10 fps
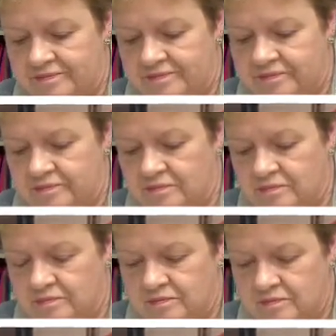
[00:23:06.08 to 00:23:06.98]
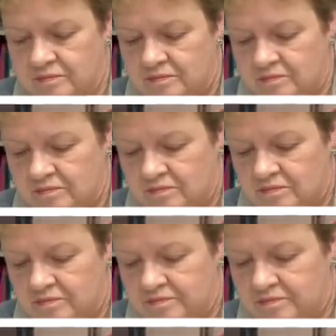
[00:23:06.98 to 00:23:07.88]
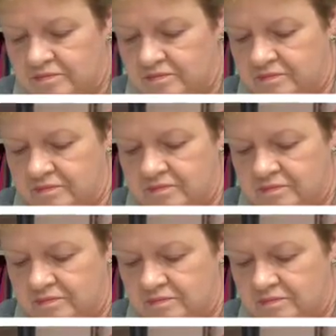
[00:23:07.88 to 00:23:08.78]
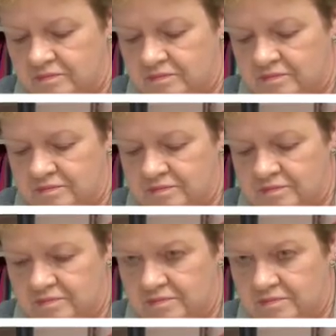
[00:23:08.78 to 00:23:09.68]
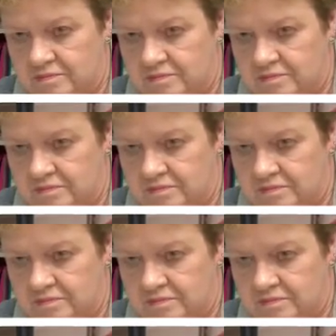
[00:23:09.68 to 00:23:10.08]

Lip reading: Nothing is said.